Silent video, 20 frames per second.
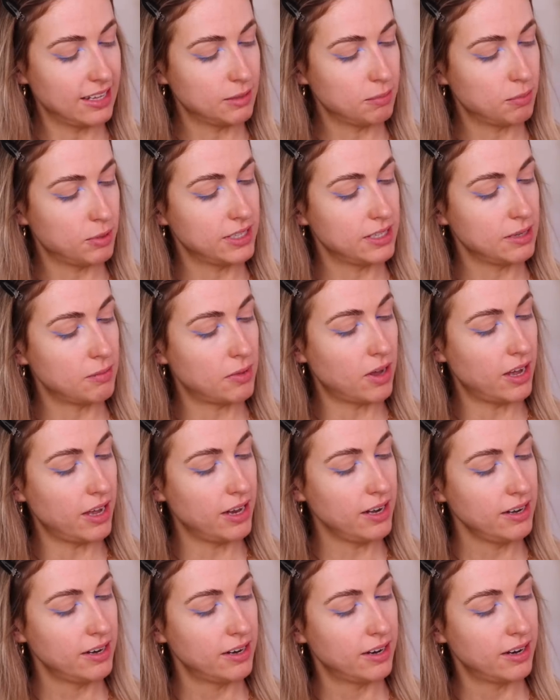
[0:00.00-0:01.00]
let's put some
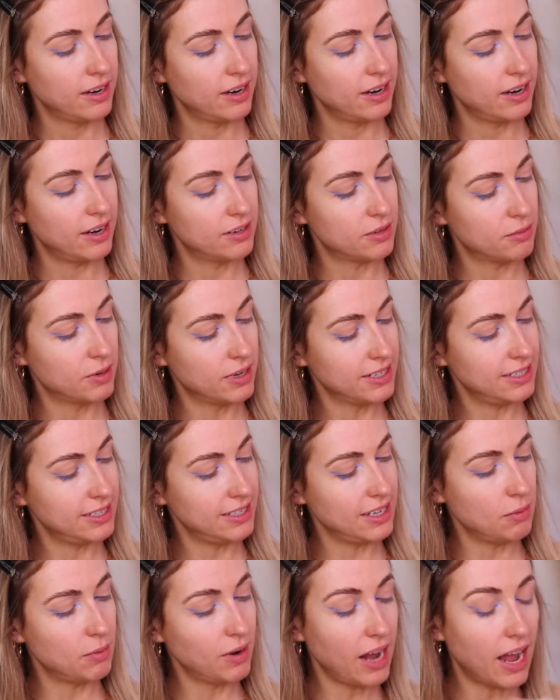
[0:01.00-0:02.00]
on. I just wanna
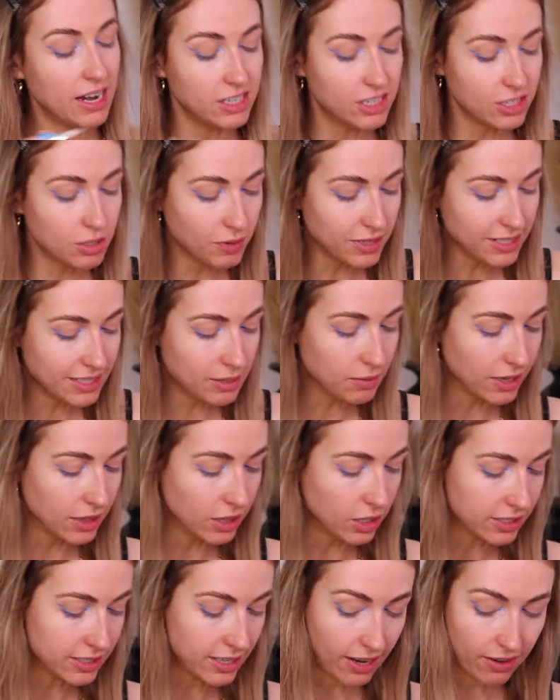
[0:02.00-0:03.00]
see what, I just wanna see what it
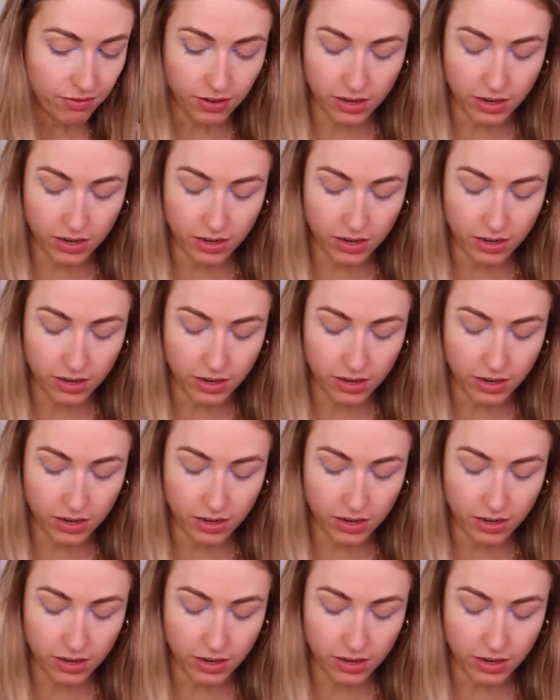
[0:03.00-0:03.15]
looks like